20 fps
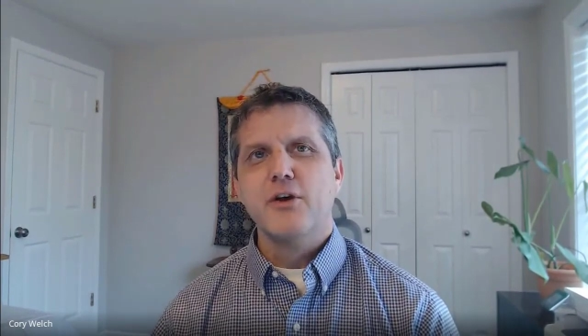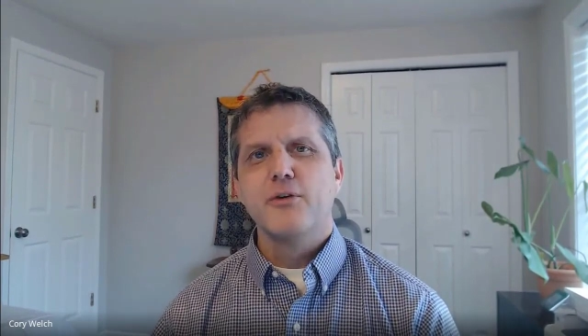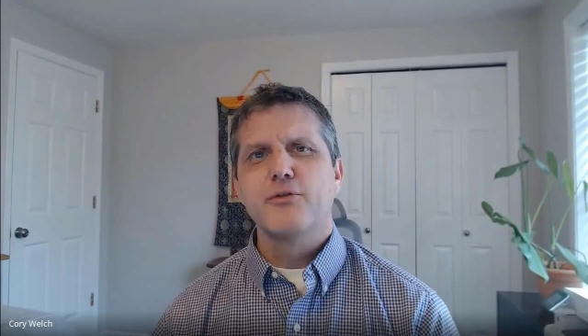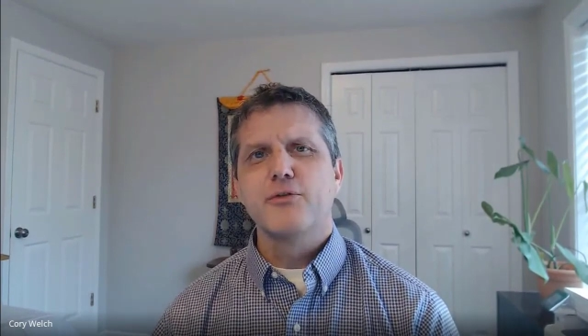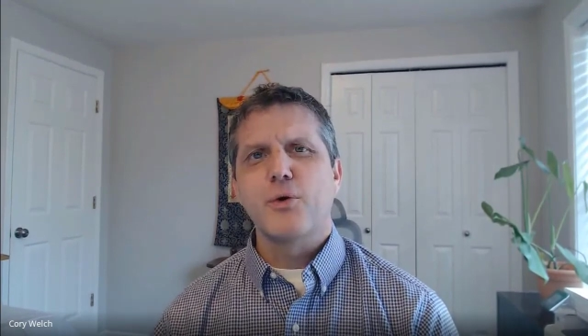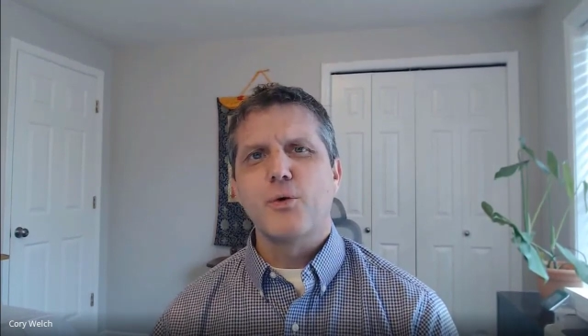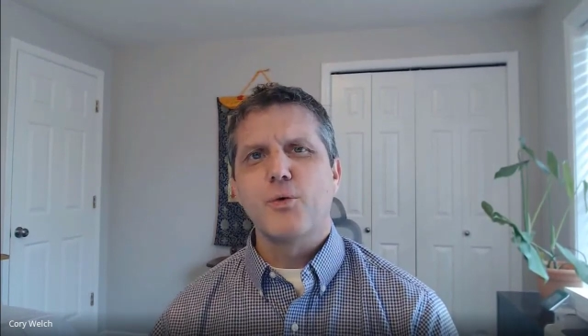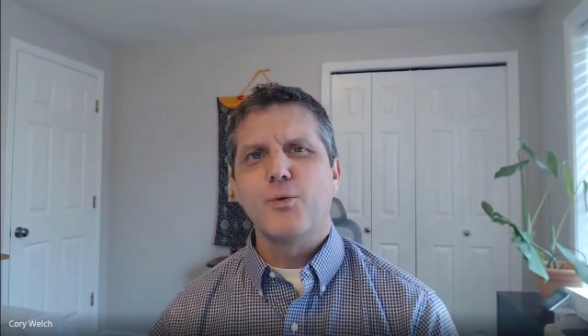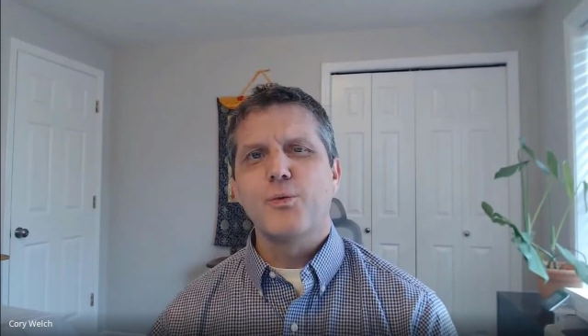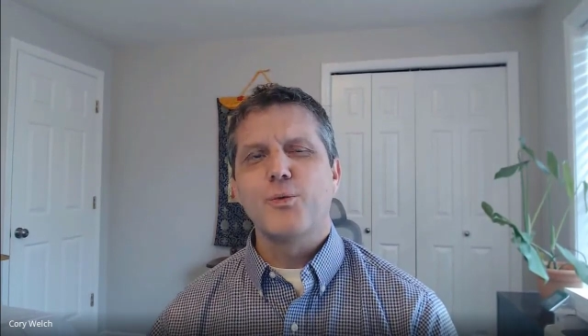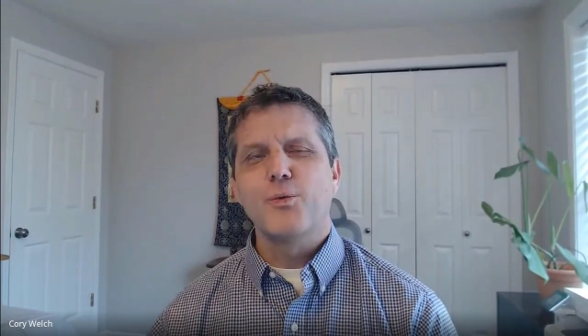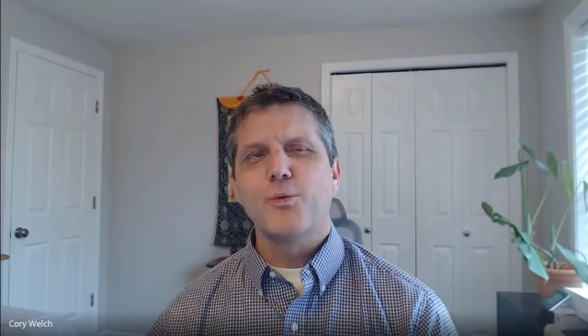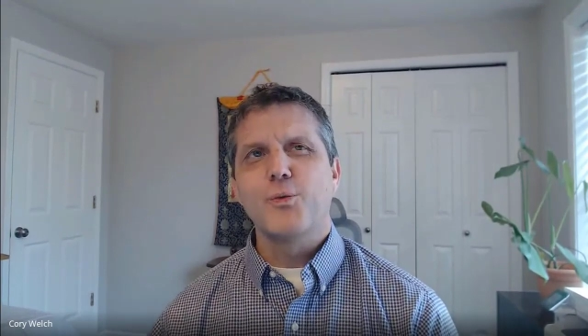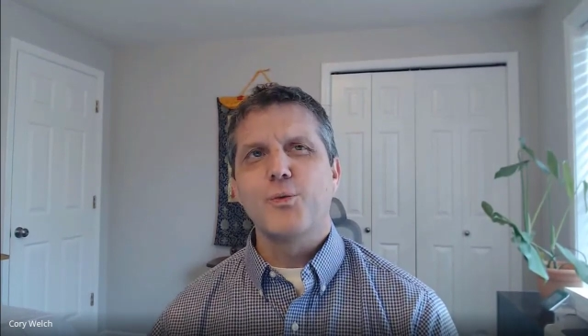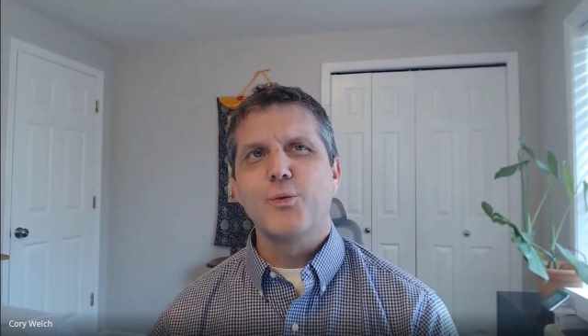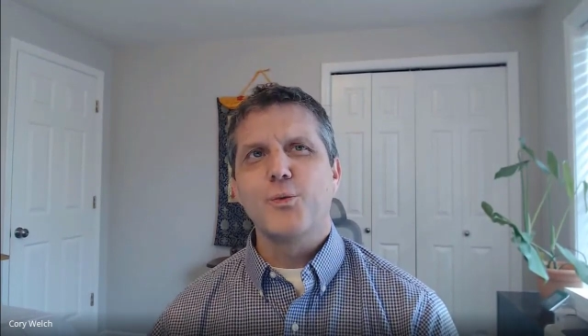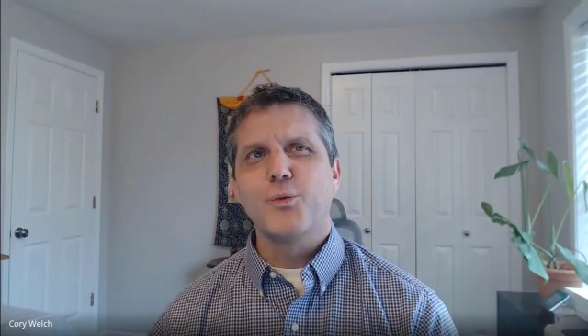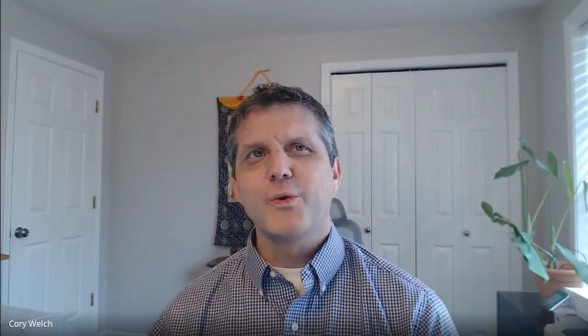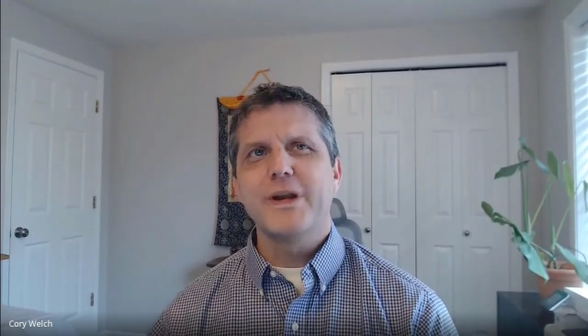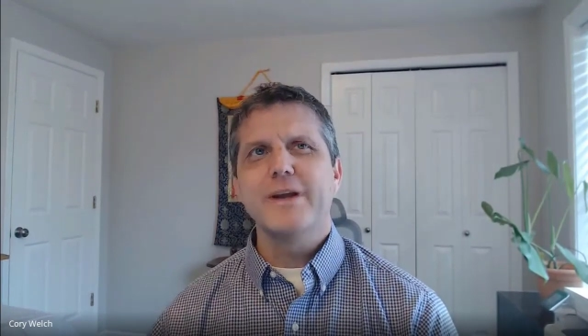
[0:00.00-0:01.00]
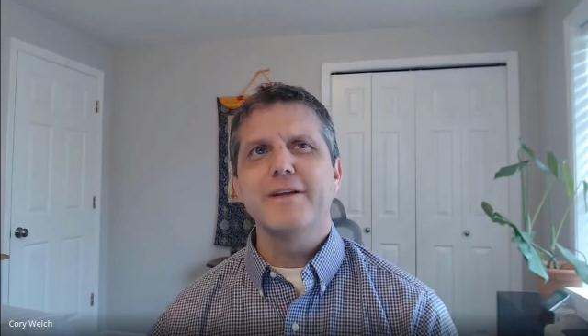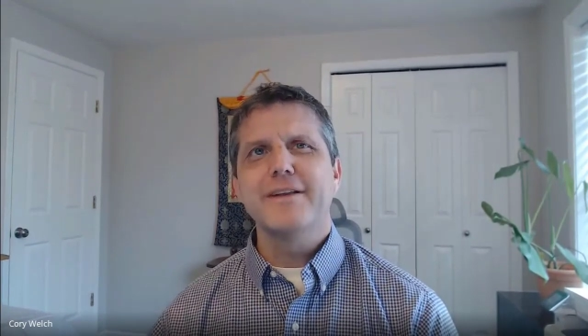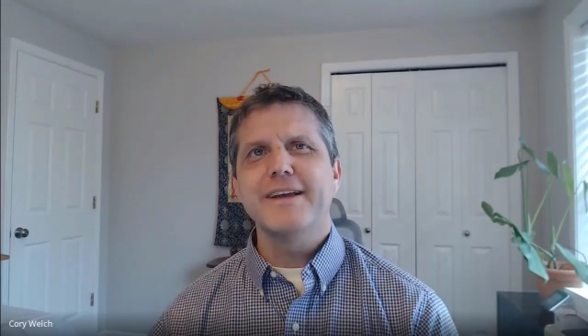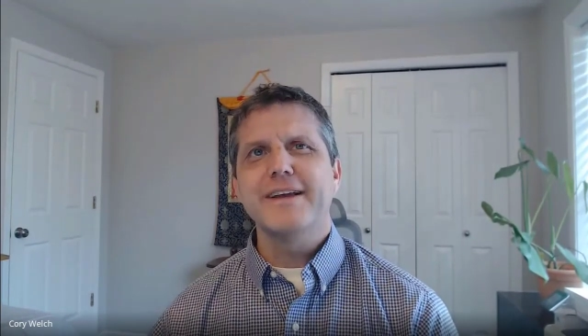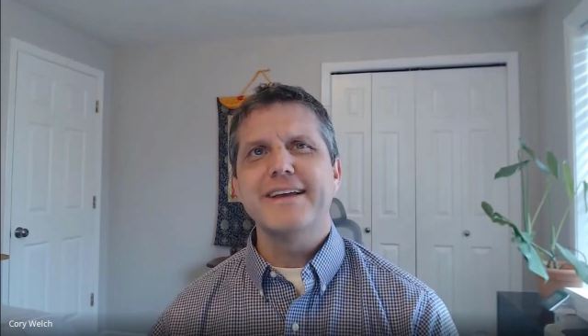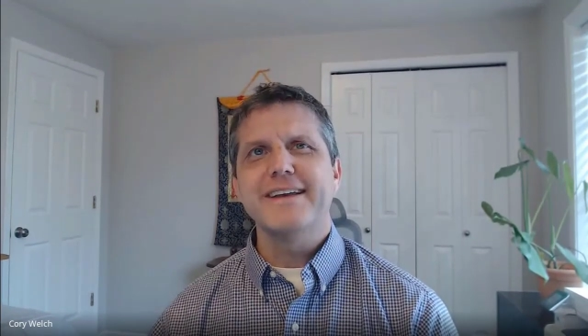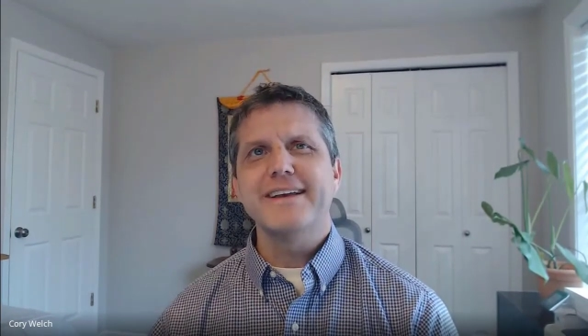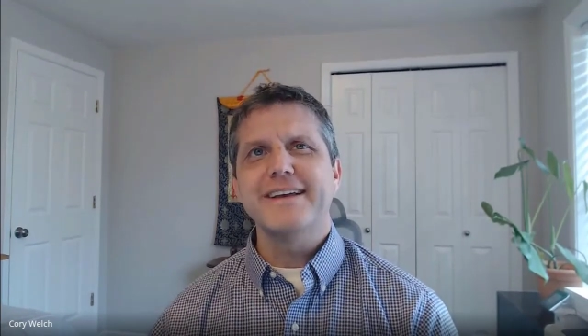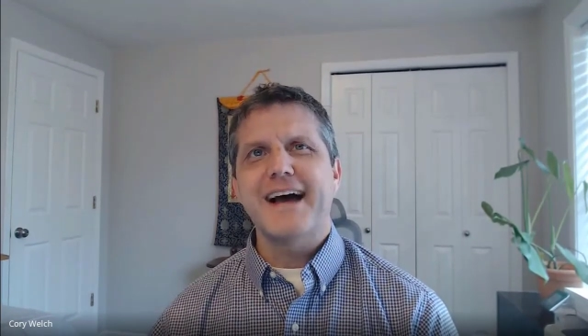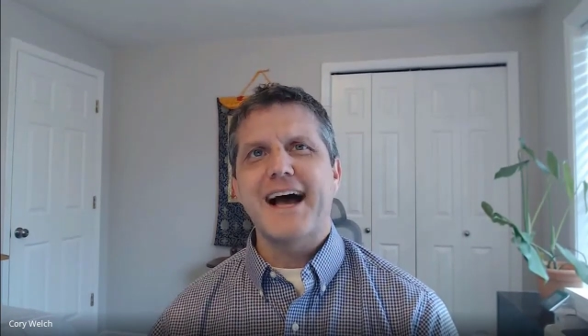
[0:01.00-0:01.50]
So
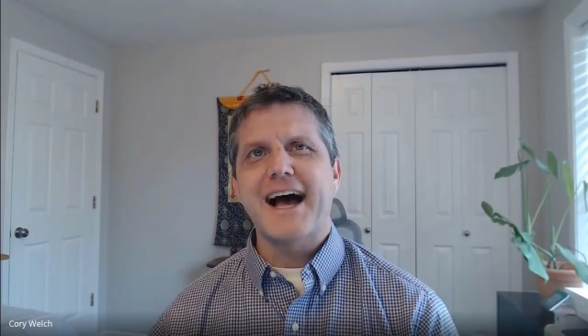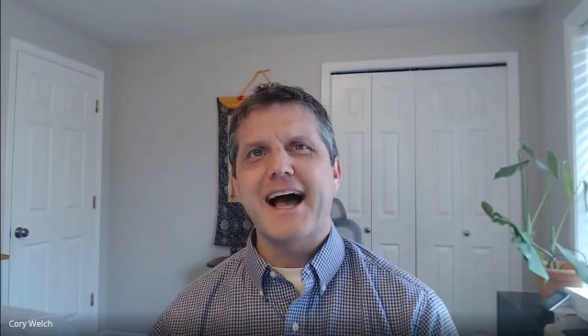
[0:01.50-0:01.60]
really,